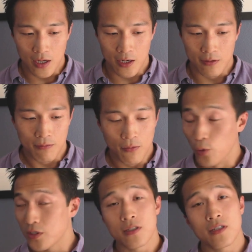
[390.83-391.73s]

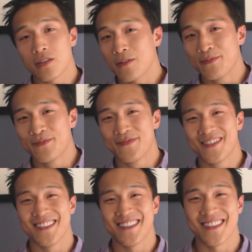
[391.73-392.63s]
It wasn't easy.
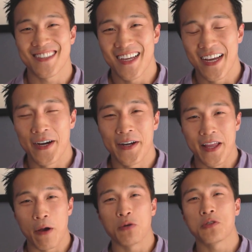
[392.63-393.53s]

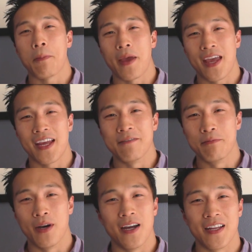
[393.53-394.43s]
That was a pain
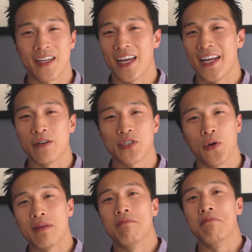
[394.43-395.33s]
in the butt. And again, that
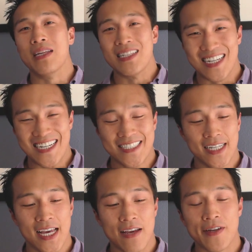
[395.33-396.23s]
was only
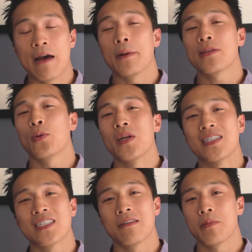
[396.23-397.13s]
midnight. We have about
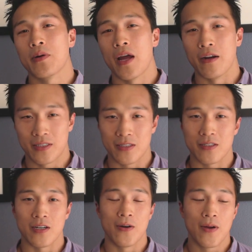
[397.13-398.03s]
20 something more hours
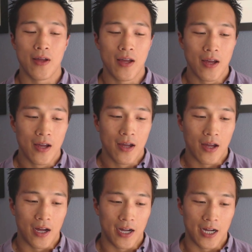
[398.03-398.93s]
to
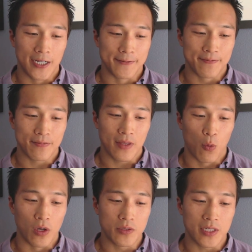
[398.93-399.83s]
go.
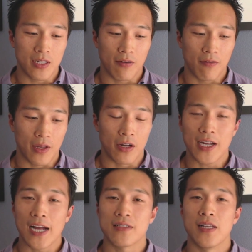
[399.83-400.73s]
Once we
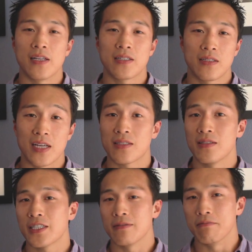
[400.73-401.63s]
got to
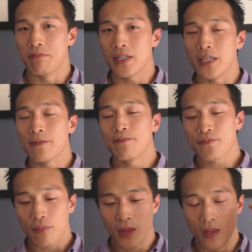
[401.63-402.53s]
destination
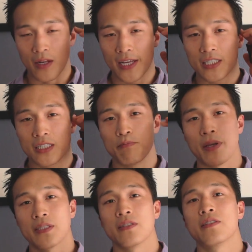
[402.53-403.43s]
B, the
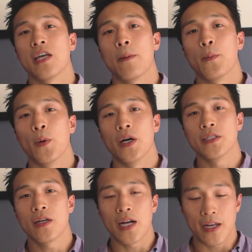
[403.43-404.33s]
next basic step
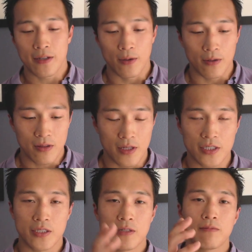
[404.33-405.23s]
was, all right, well,
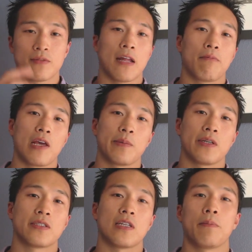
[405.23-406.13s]
ditch the sand
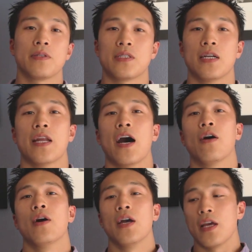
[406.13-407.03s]
babies, dump the sand
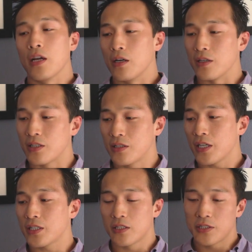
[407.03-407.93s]
out. Here are
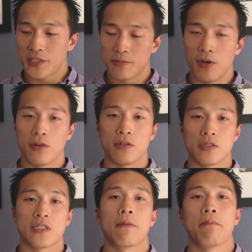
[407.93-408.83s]
6
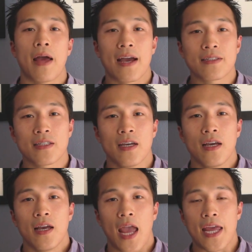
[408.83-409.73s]
smaller sandbags.
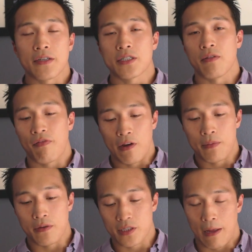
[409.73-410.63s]
And you have to
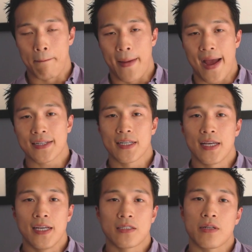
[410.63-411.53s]
fill up those
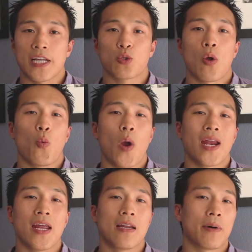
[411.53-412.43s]
sandbags. So each
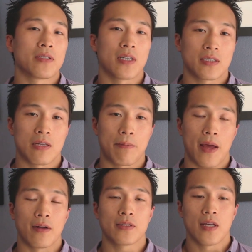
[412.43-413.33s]
one weighed in about
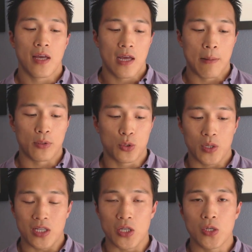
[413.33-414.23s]
60 pounds. And
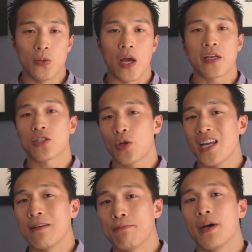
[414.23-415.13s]
between you and your
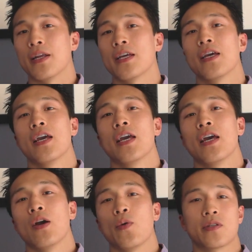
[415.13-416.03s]
training buddy,
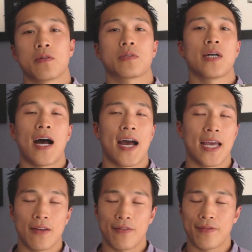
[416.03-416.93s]
we were supposed to
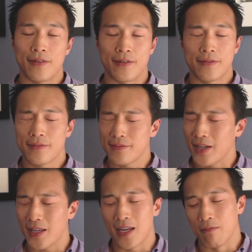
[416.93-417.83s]
hike for,
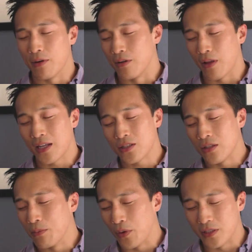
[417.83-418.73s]
I can't remember,
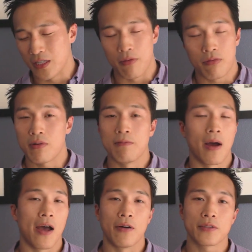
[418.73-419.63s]
like
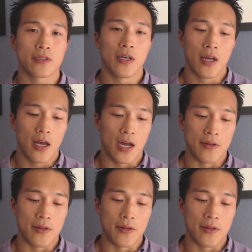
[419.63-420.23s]
2.73 miles.